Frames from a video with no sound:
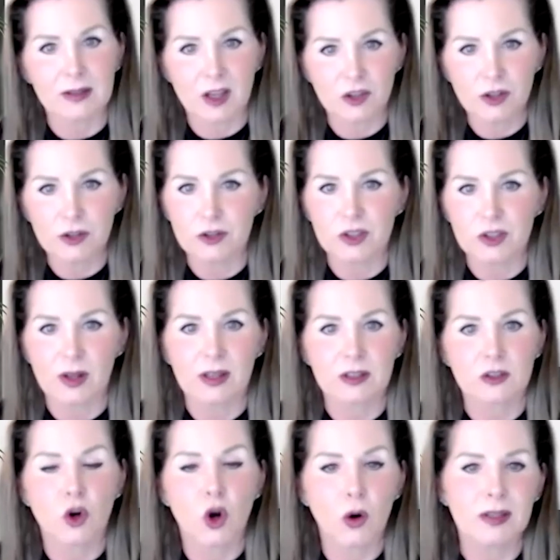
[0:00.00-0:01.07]
10 years, and
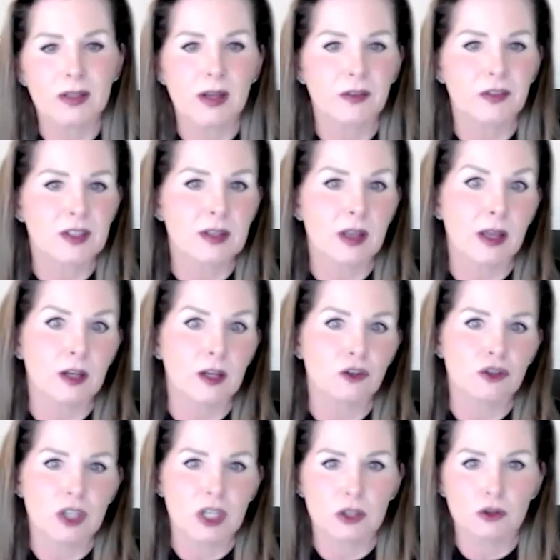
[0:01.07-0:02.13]
that's going down this
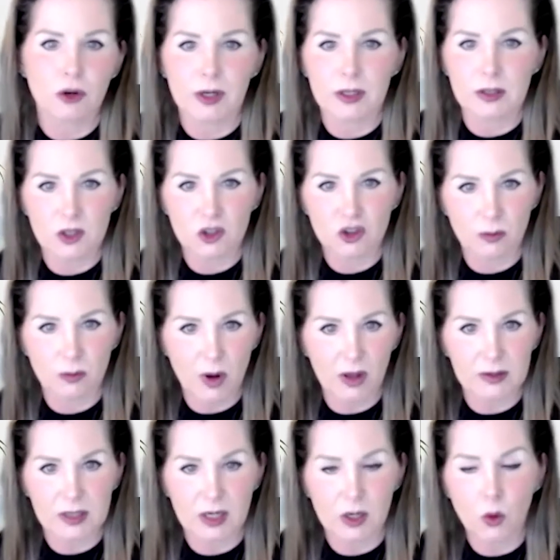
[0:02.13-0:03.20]
energy transition
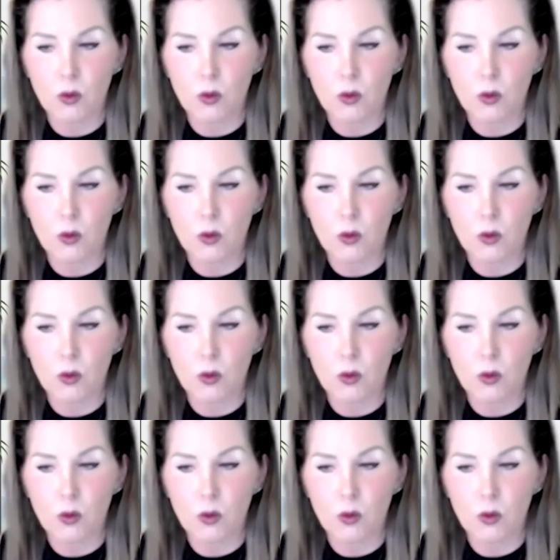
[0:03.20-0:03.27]
policy